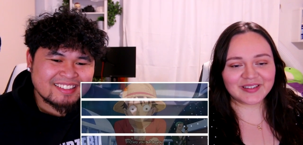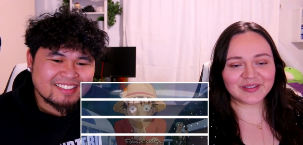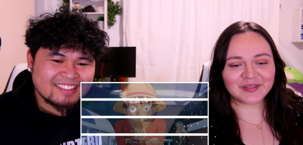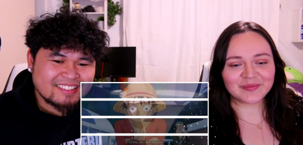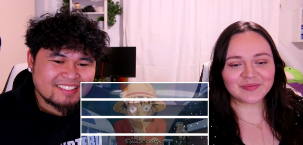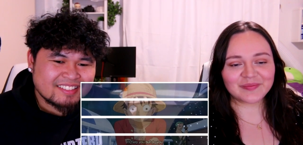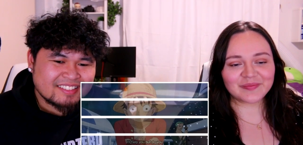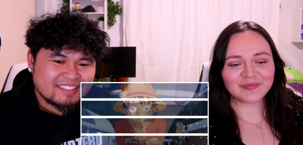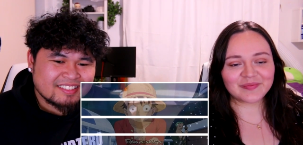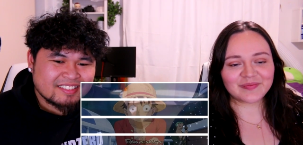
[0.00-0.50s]

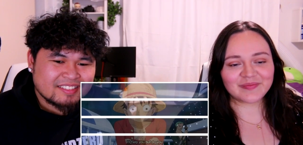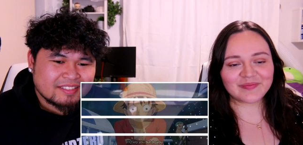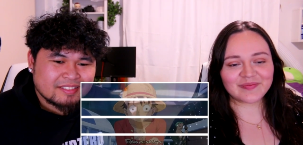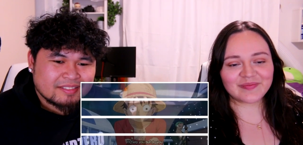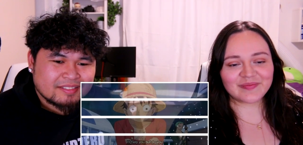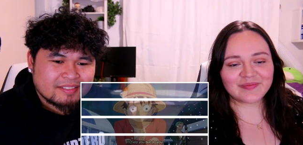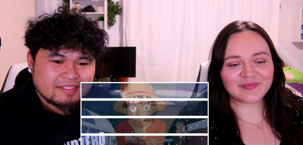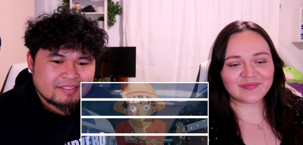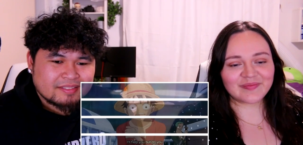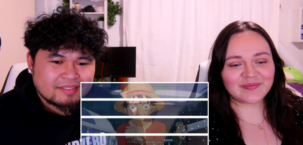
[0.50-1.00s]

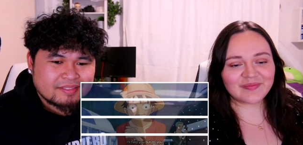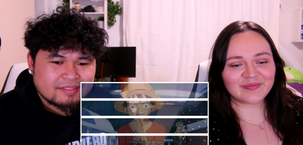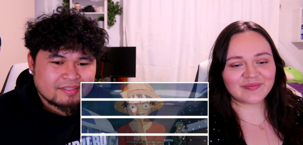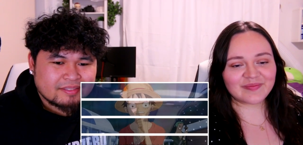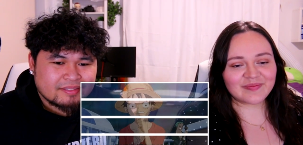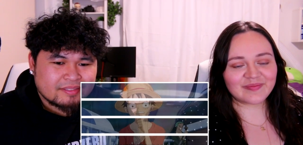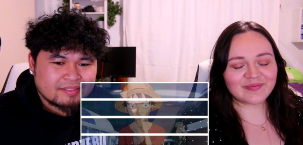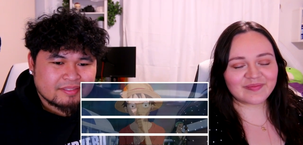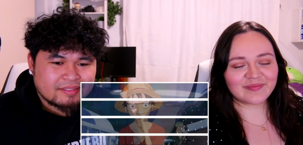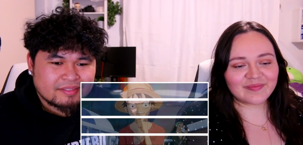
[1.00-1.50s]

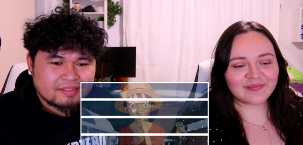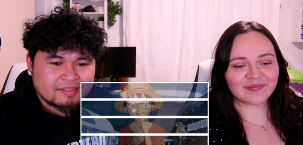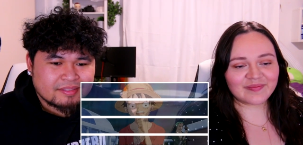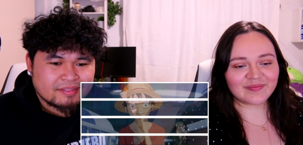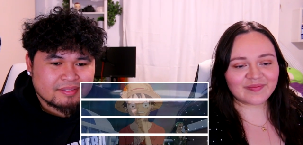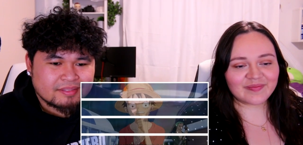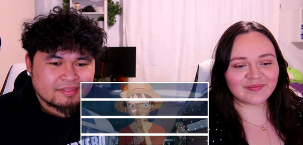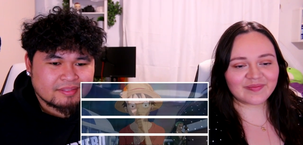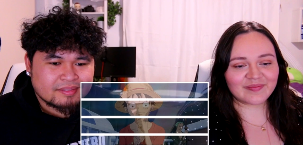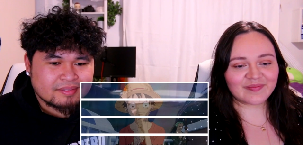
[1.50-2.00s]

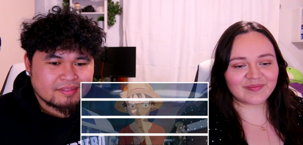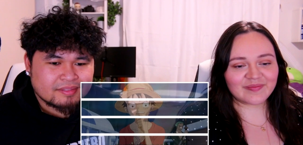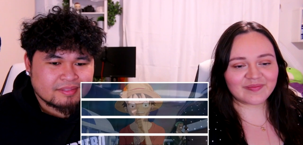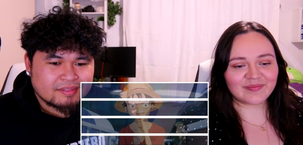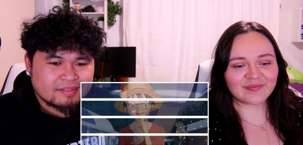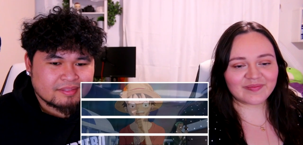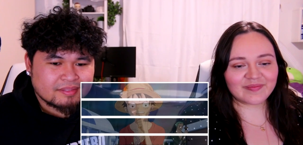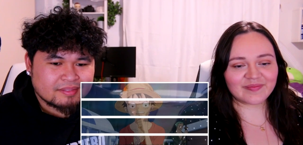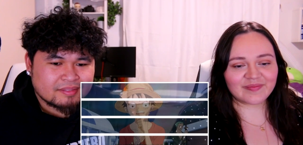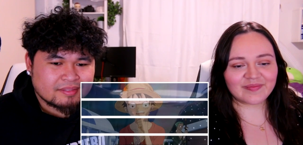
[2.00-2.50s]

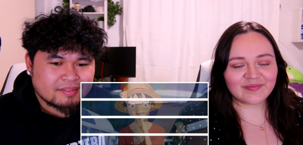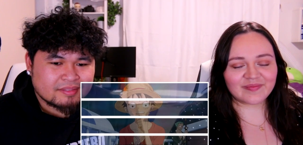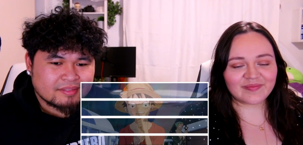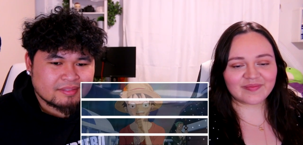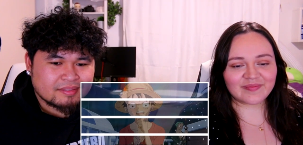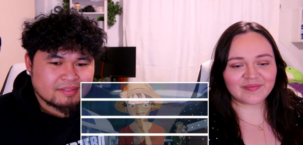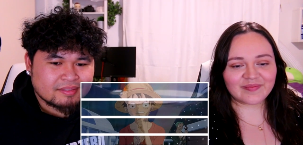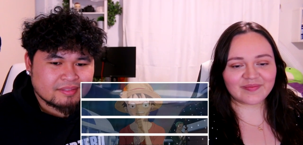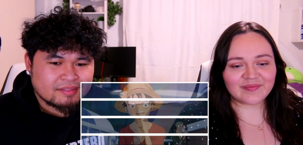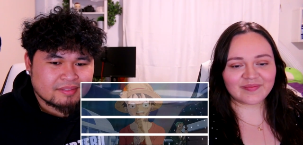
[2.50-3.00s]

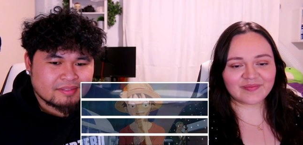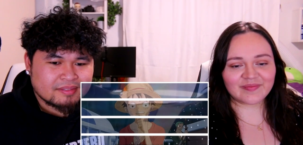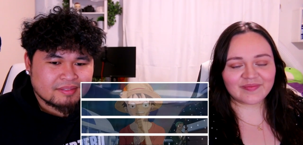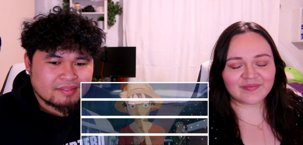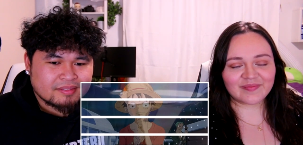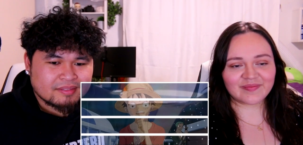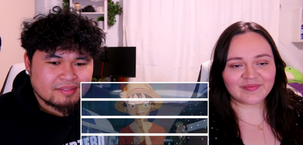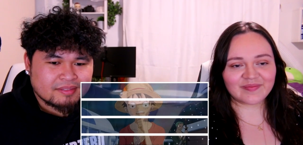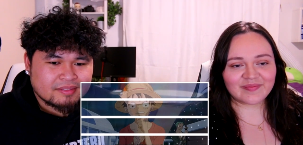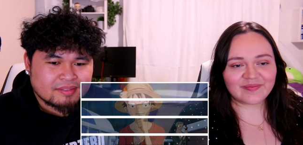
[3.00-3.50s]

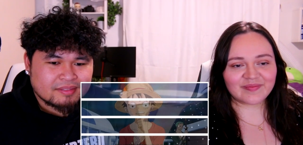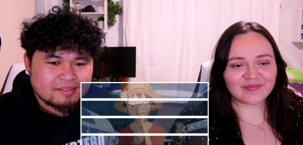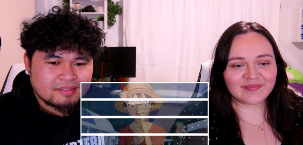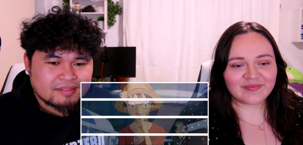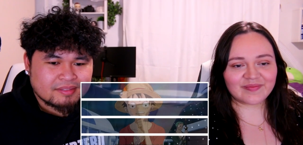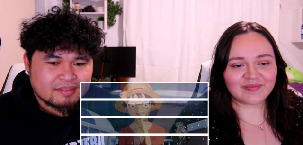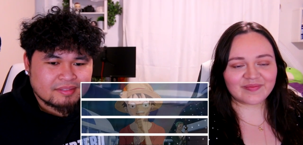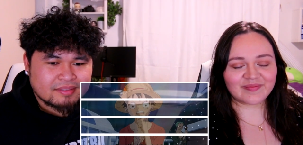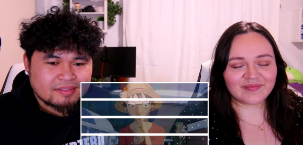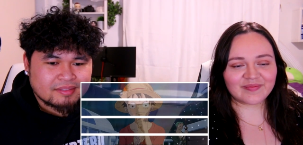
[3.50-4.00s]

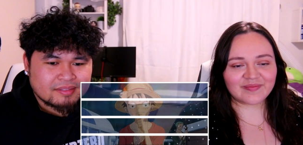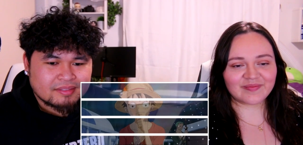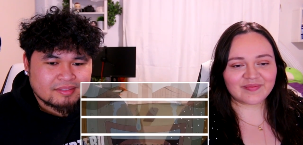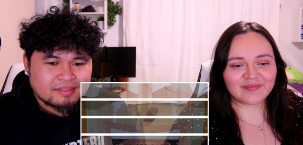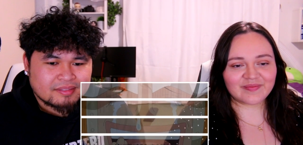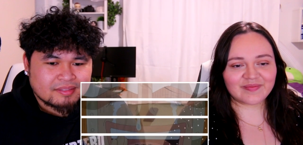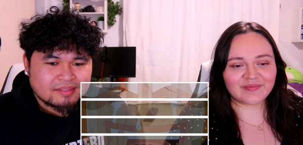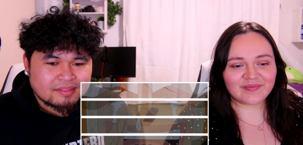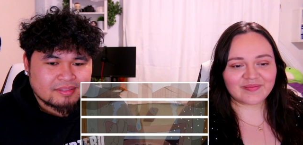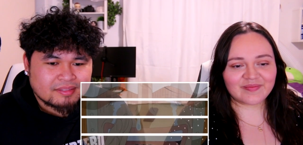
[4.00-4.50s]

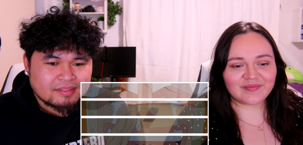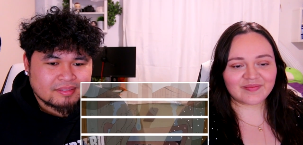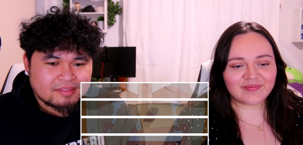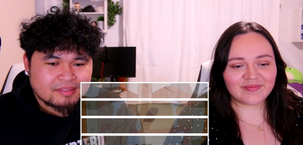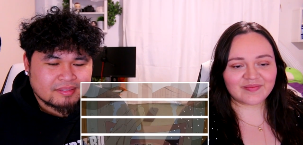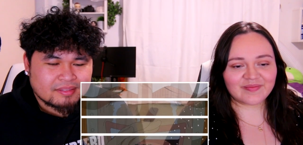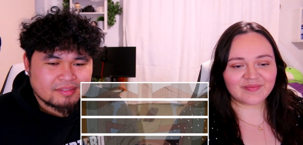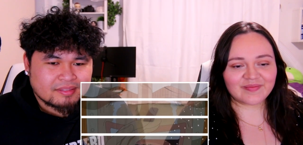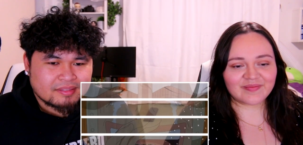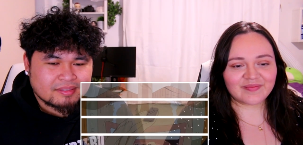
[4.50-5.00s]

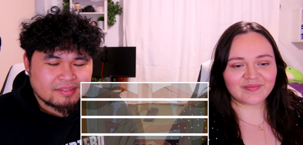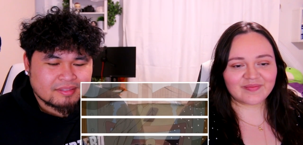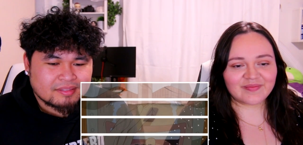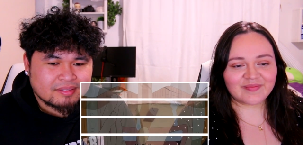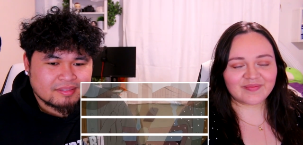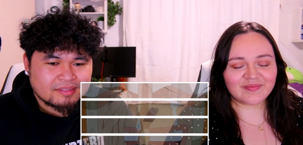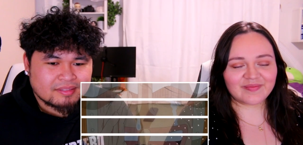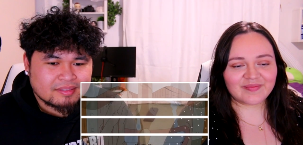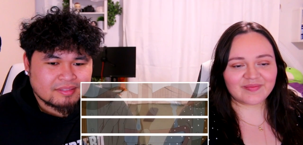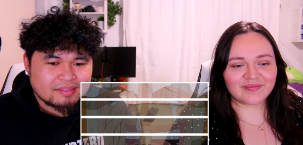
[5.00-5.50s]

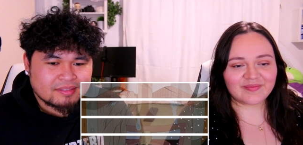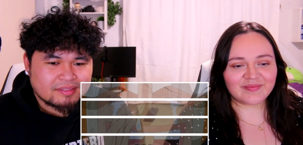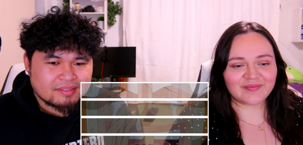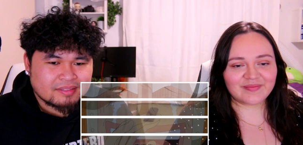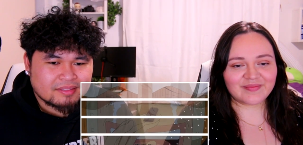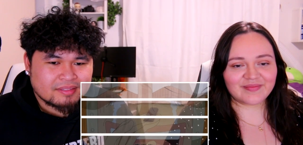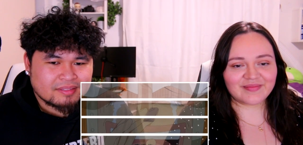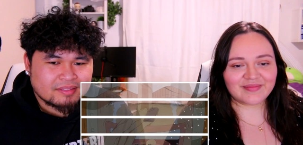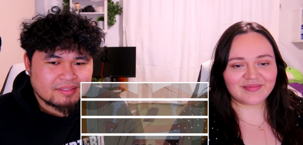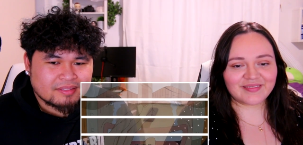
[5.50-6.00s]

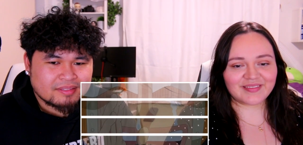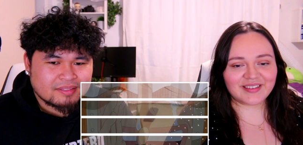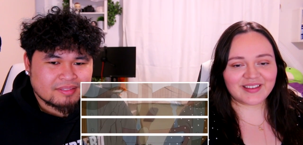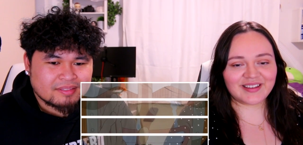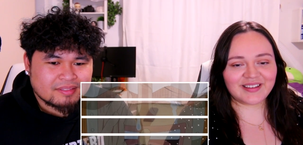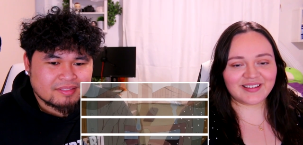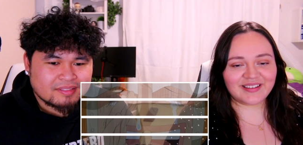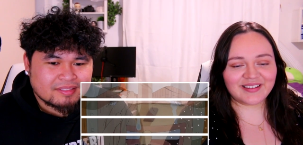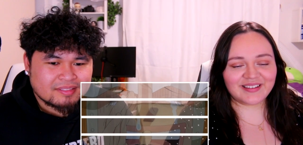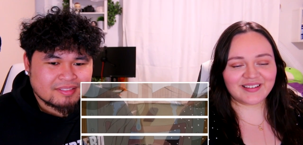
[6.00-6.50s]

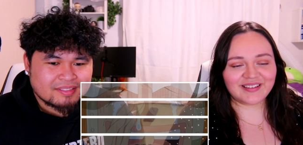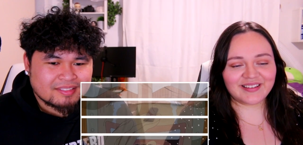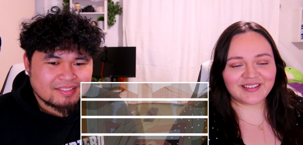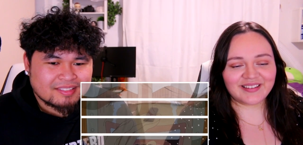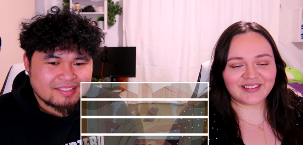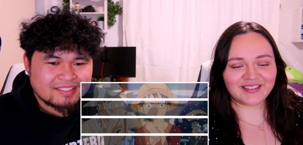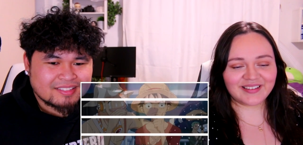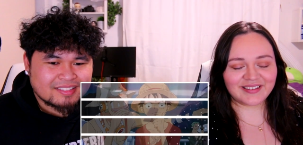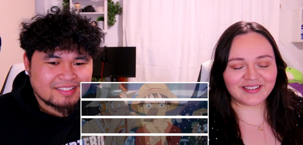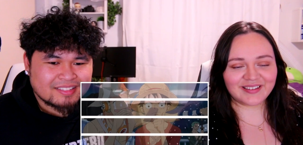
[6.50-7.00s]

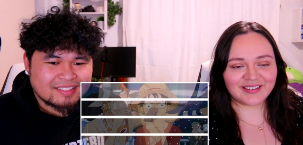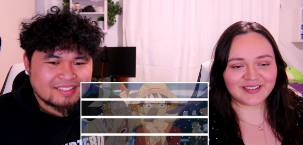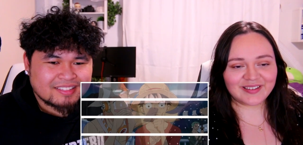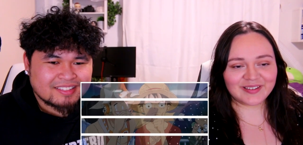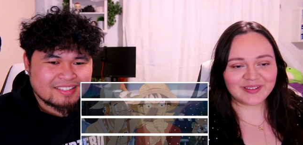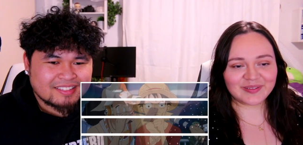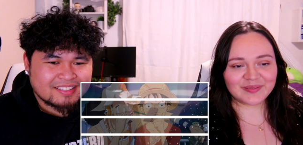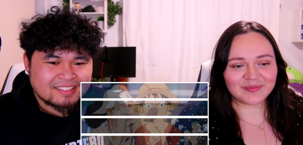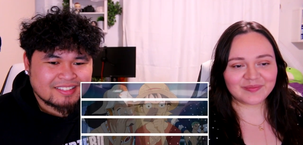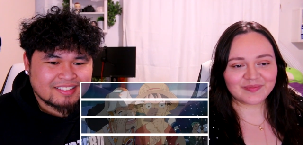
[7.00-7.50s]

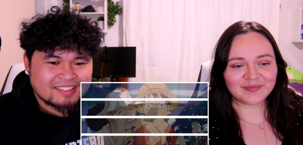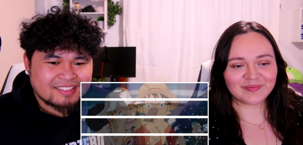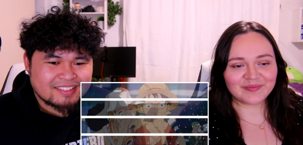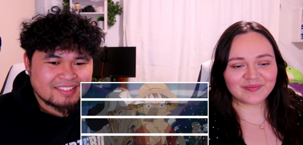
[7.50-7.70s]
(silence)